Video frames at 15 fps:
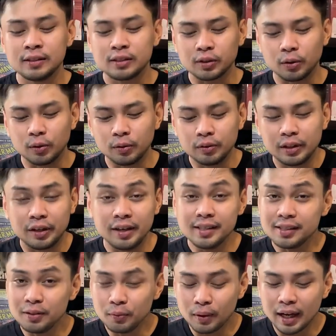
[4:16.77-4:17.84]
So the
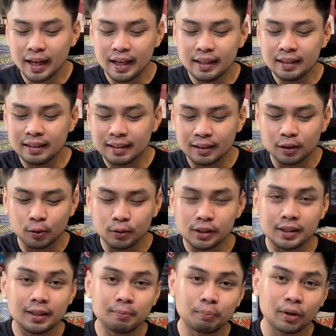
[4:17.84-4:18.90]
reason why the
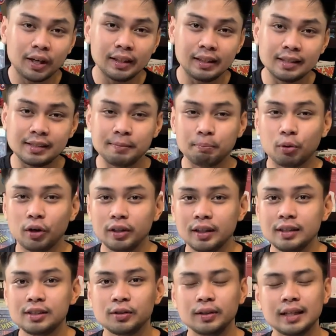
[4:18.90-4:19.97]
toasted part is
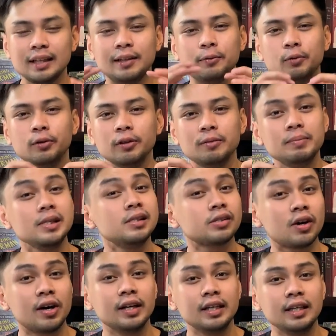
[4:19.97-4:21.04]
important so that it won't be
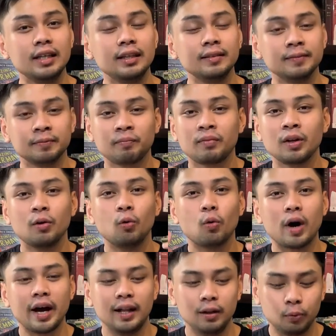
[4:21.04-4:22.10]
soggy
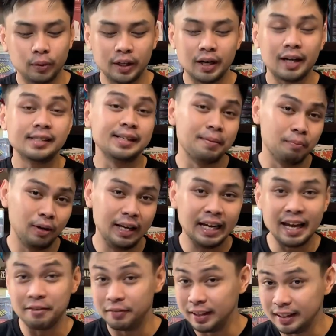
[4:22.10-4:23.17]
while we're assembling
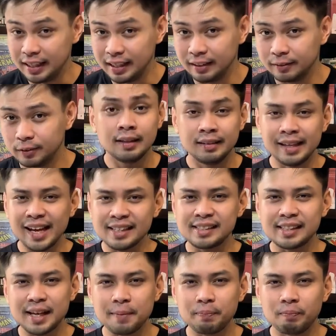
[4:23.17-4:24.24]
everything. Next
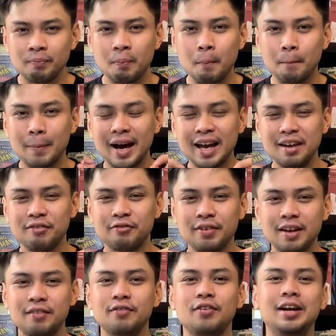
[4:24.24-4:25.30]
step, my
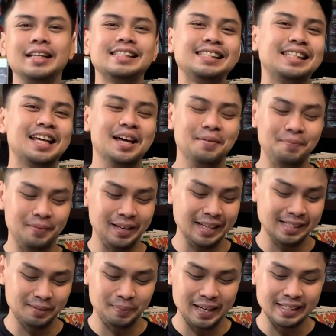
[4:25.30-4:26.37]
favorite step,
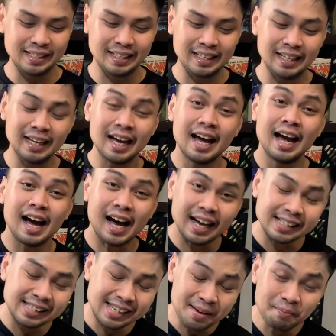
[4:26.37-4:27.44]
is basically
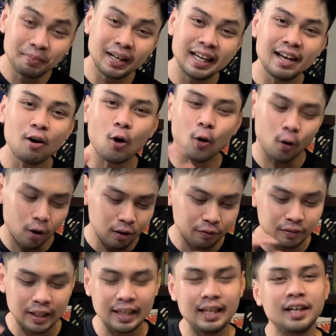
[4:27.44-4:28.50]
assembling all of
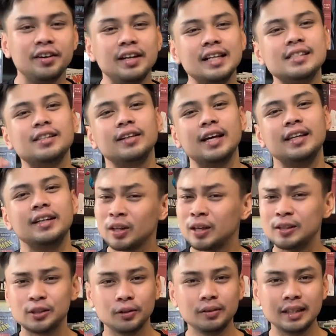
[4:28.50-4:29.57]
the ingredients together.
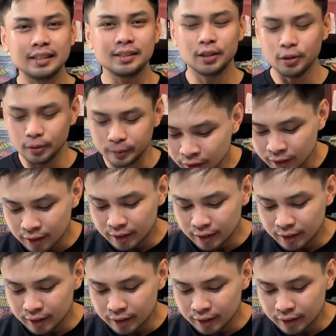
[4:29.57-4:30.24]
So let's go.